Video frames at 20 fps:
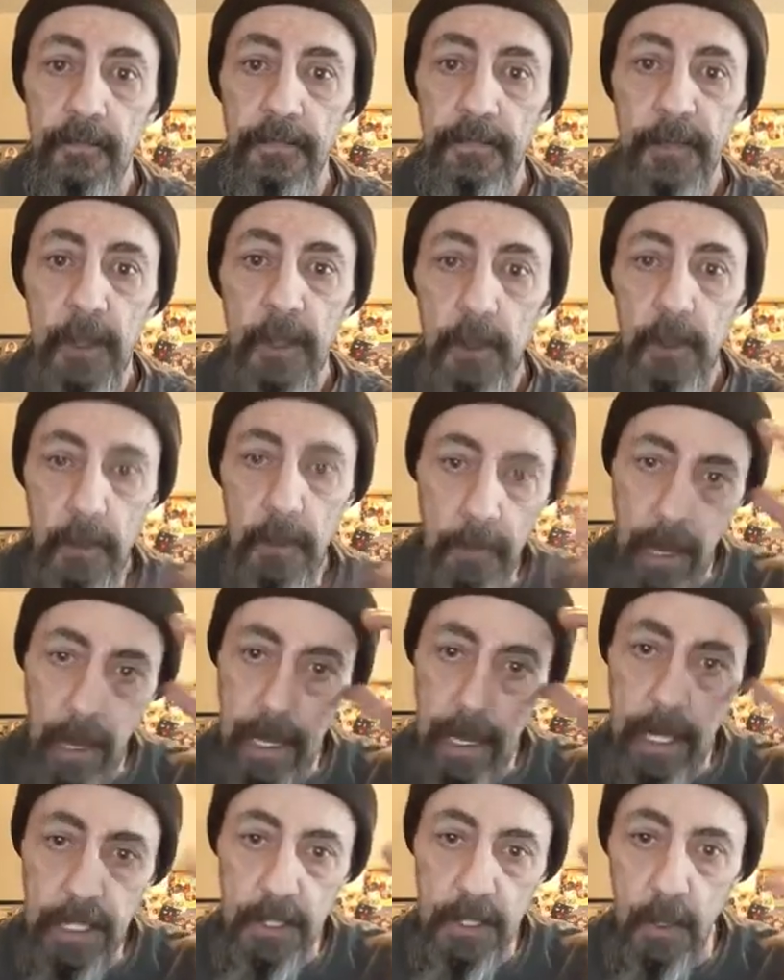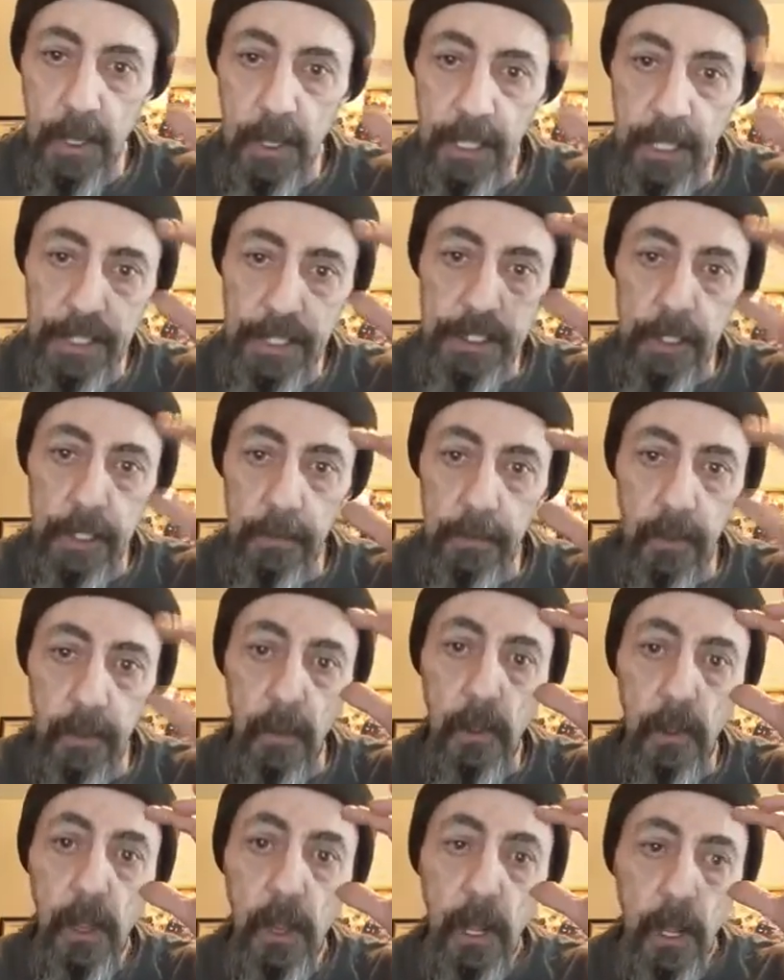Your mind is only a
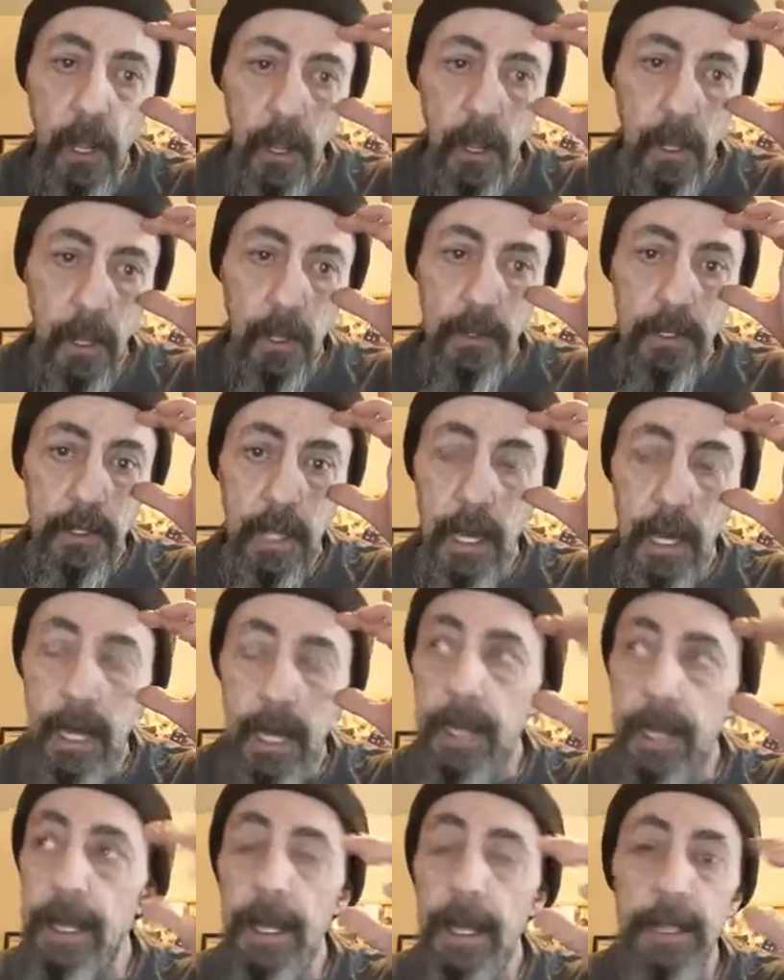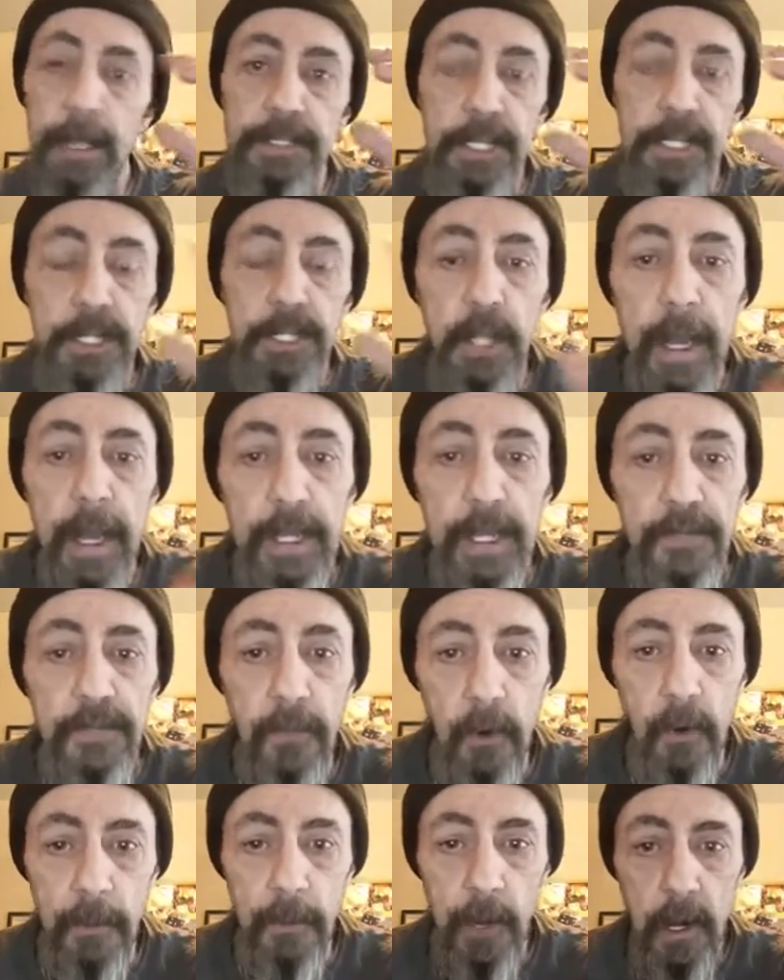simple, it's a
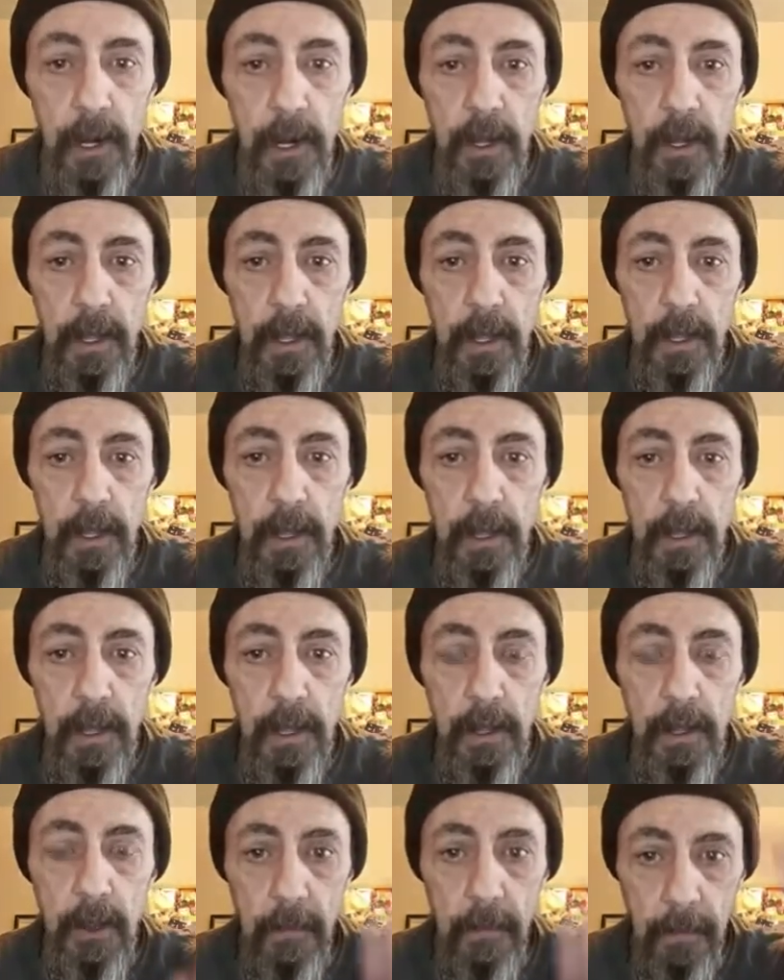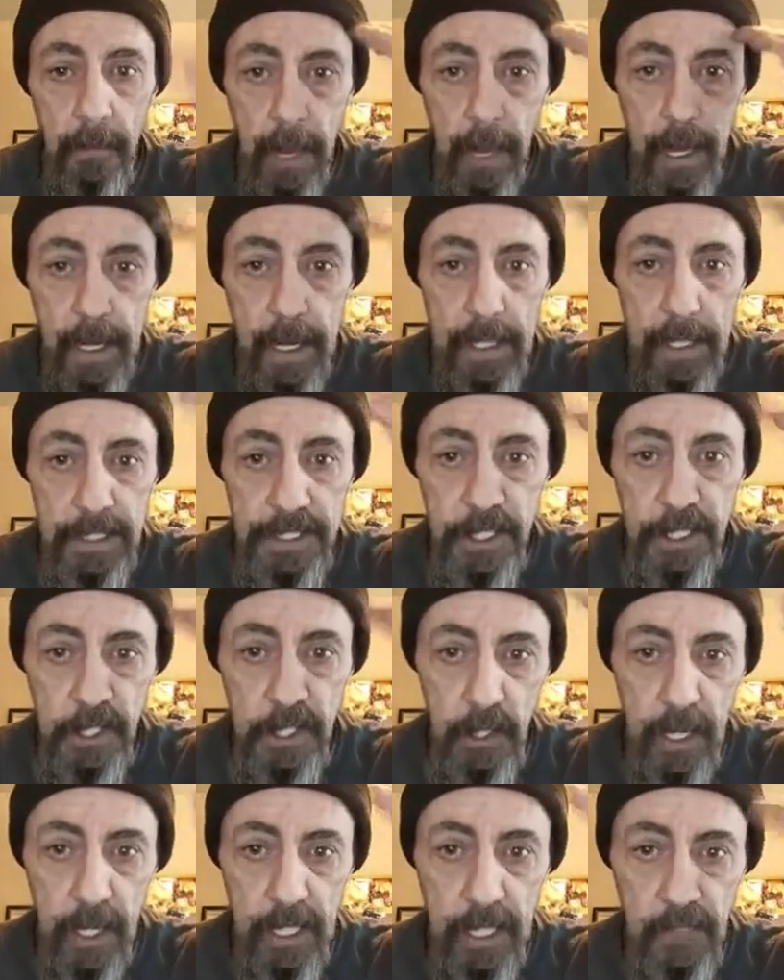transformer. Your mind is the
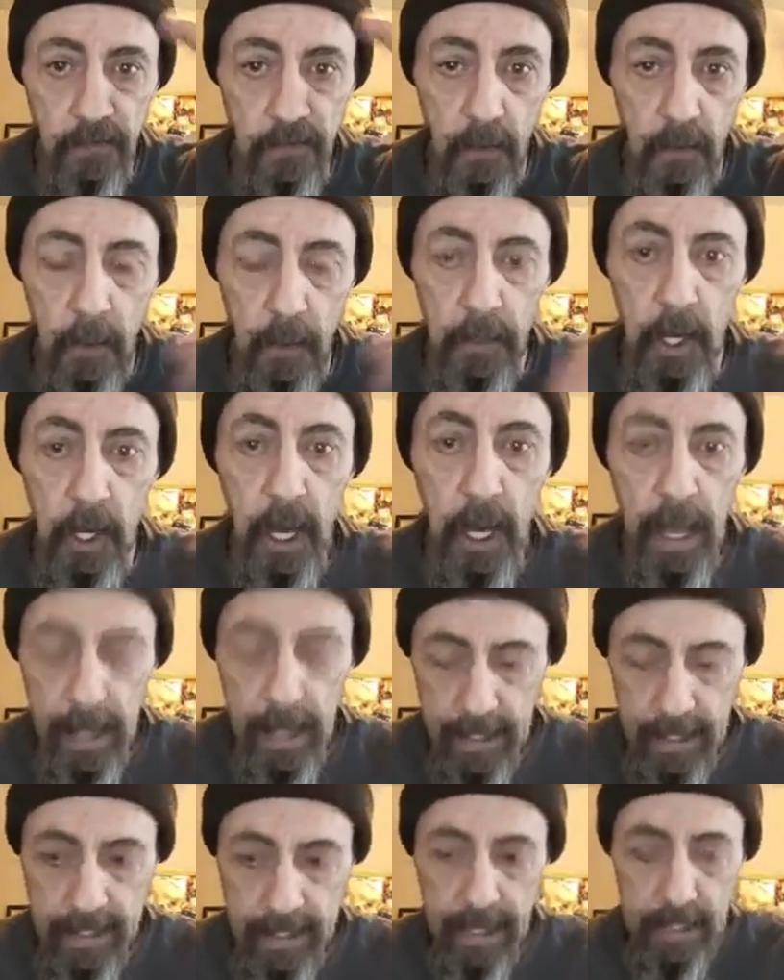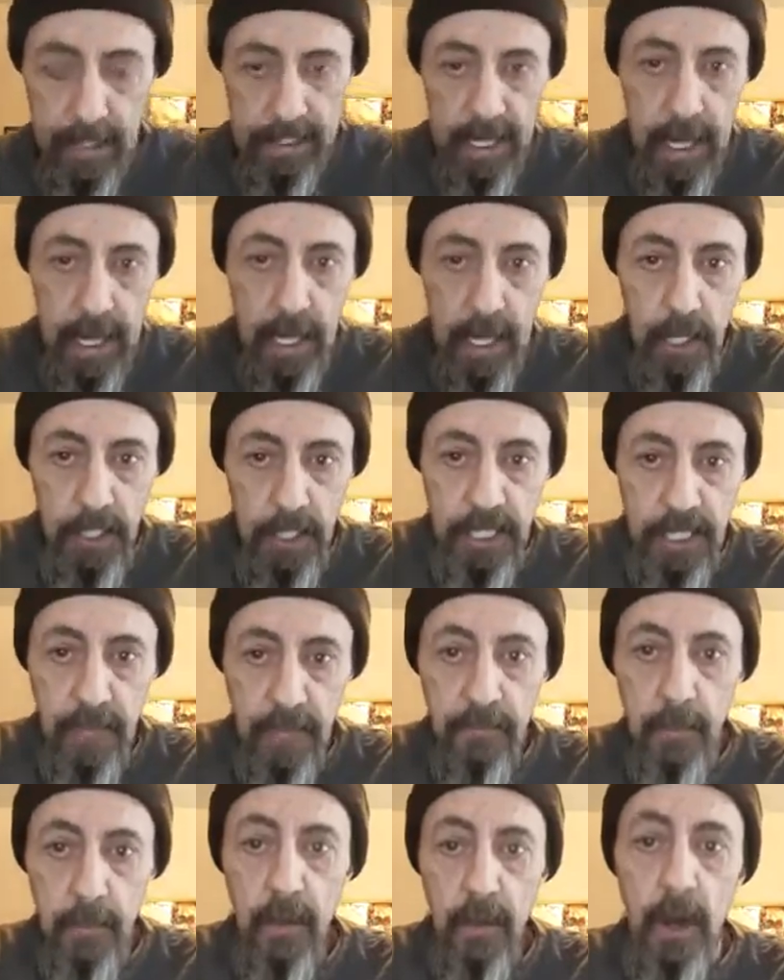transformer. It takes the energy
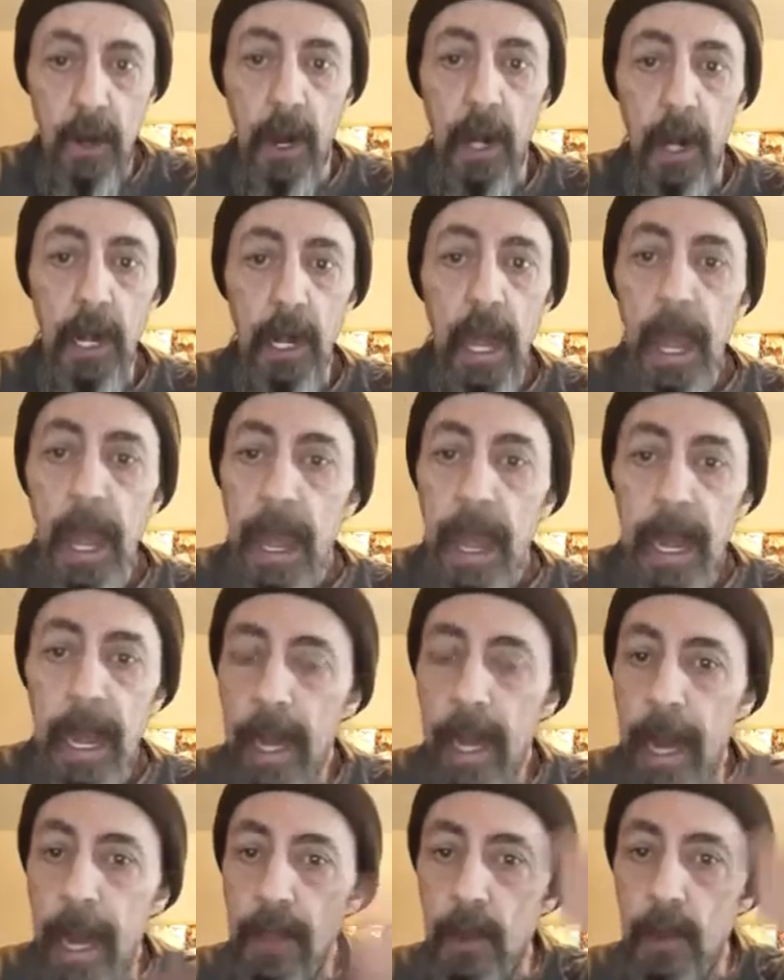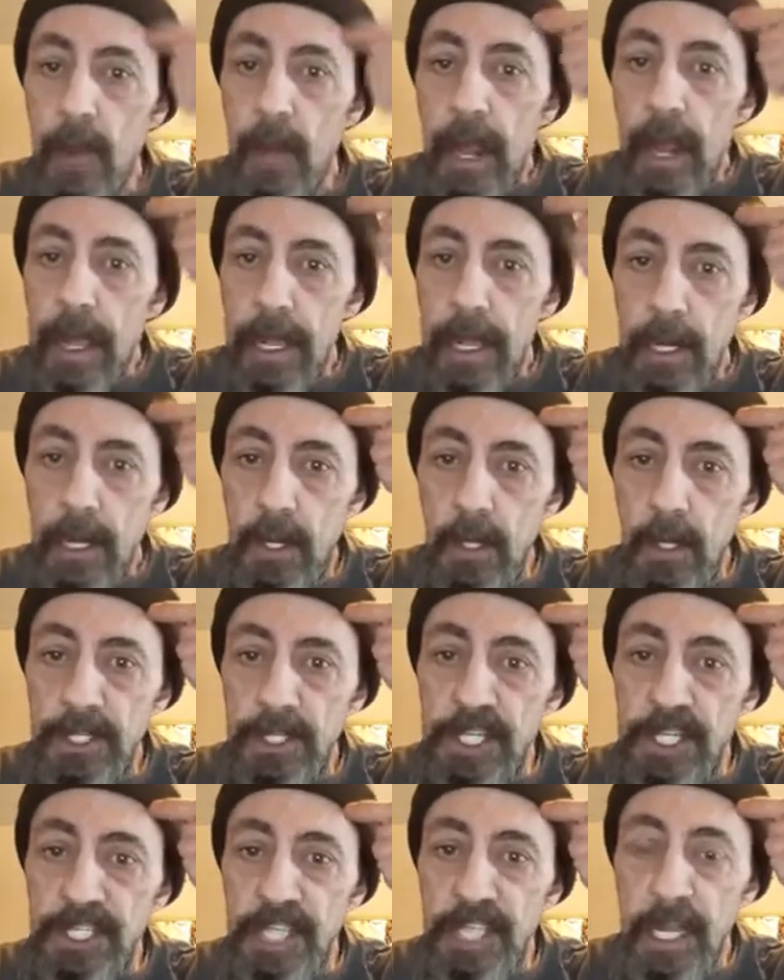from your heart, and it either
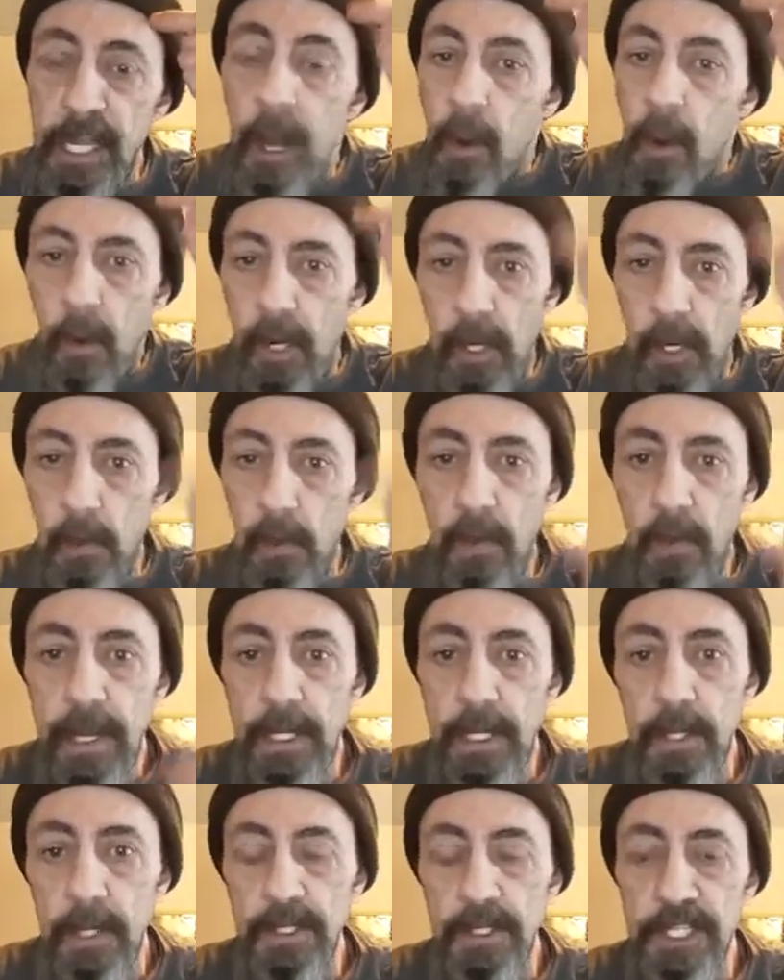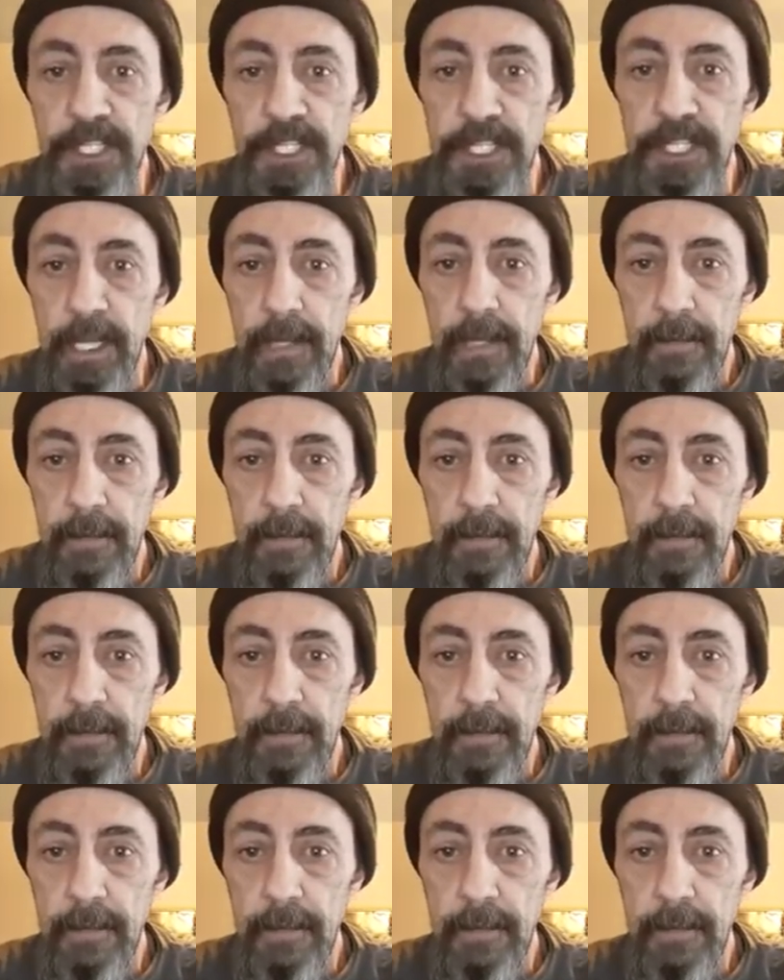induces it or it reduces it.